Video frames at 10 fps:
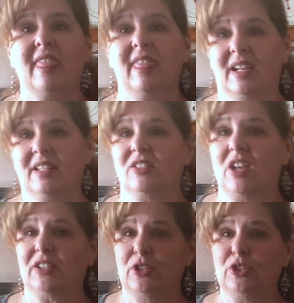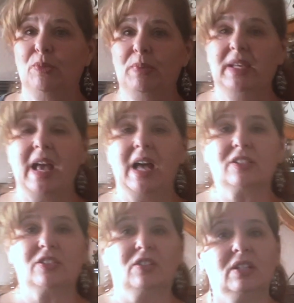then it's not such a big
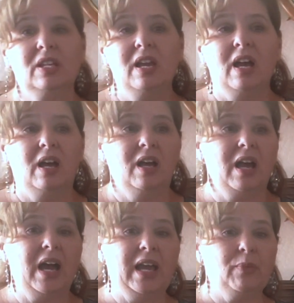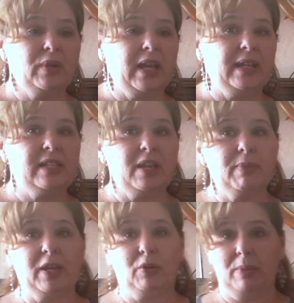hassle. Uh, I, when I take
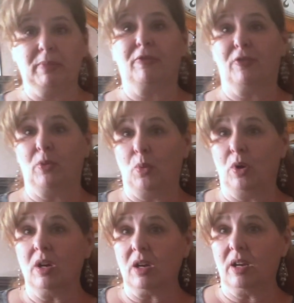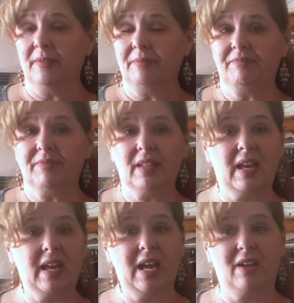my equipment for work,
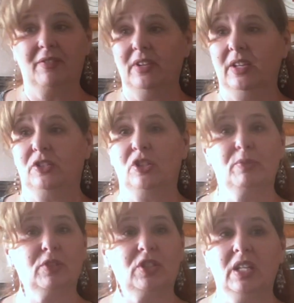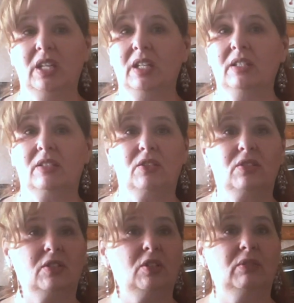I have two machines,
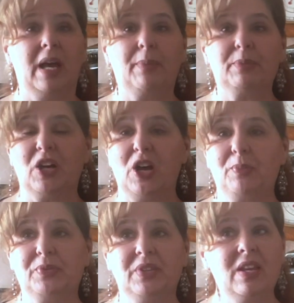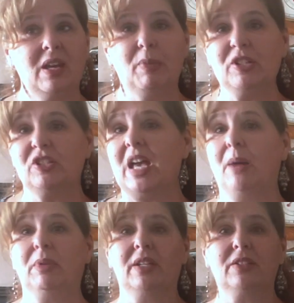two laptops, a bunch of
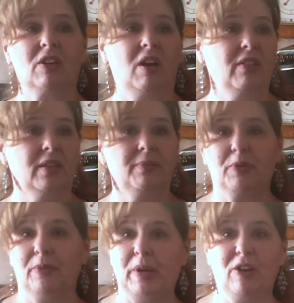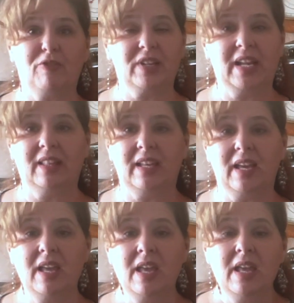tablets, all the
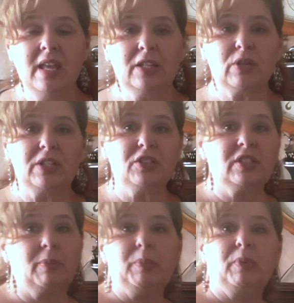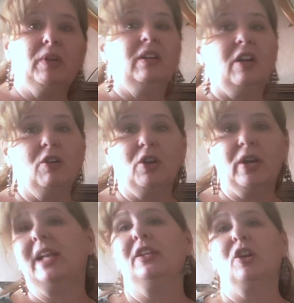paraphernalia. And so I just tell people, oh, go
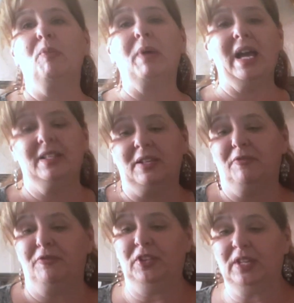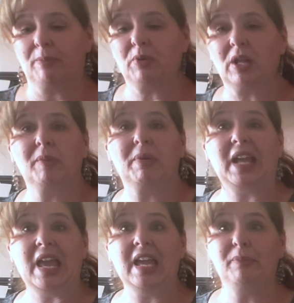ahead and go by as I'm filling up probably about
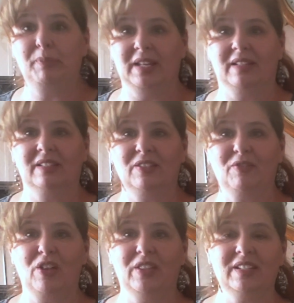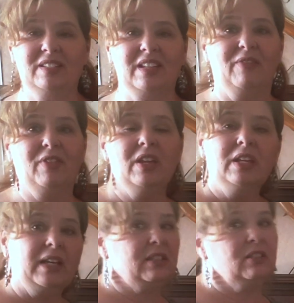eight bins of all this stuff.
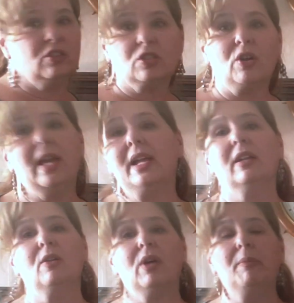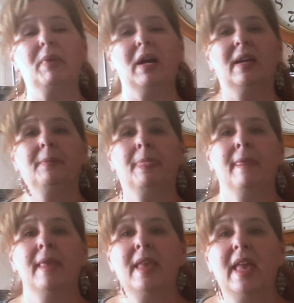I said, just go ahead and go on by.
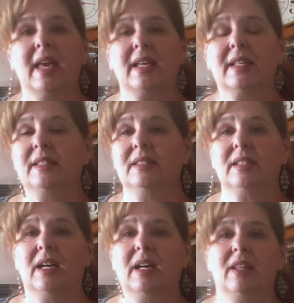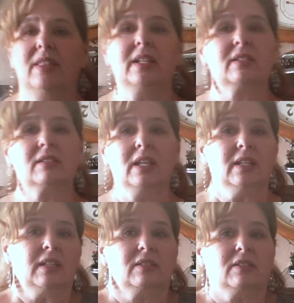And uh, then it's, it
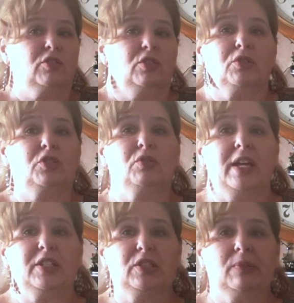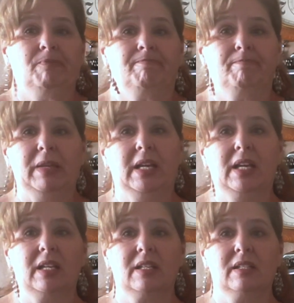does, there's no stress
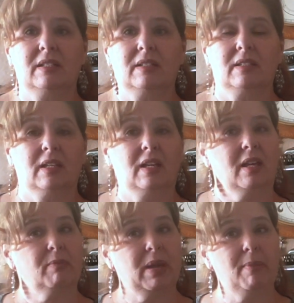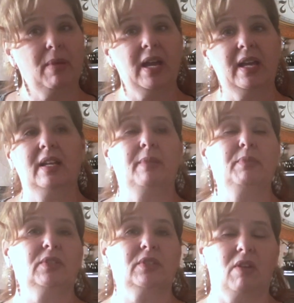because in my mind, I'm
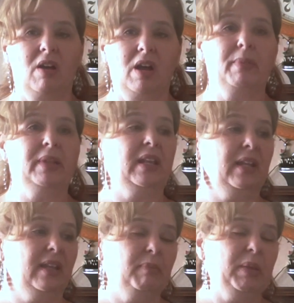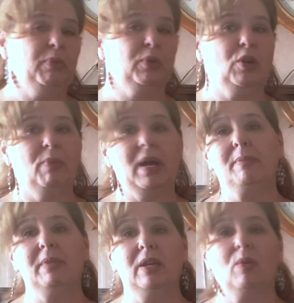just calm and letting people go by
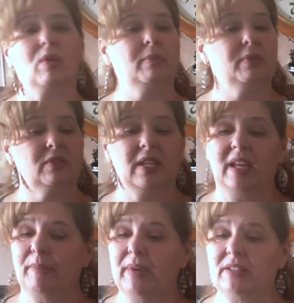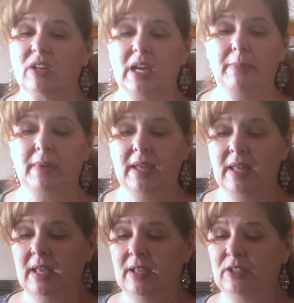me, or I'm just taking my time
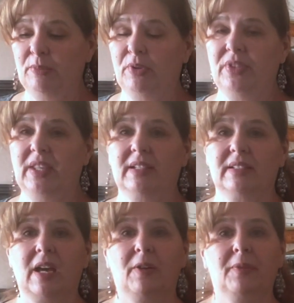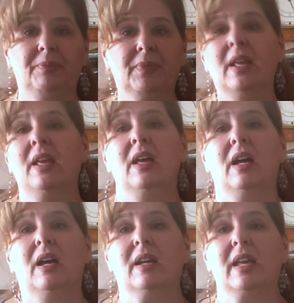to put things out
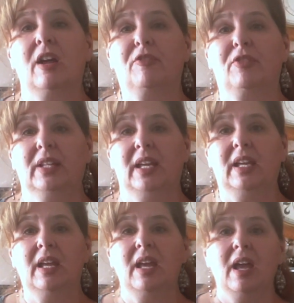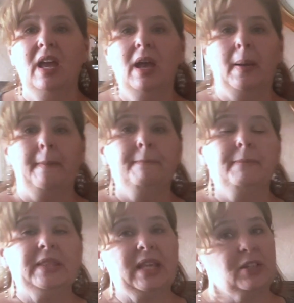uh, carefully.
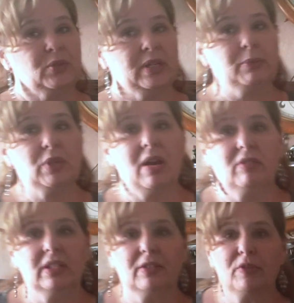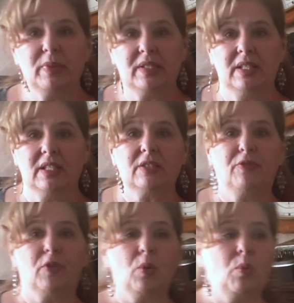But that's when I'm traveling for business. For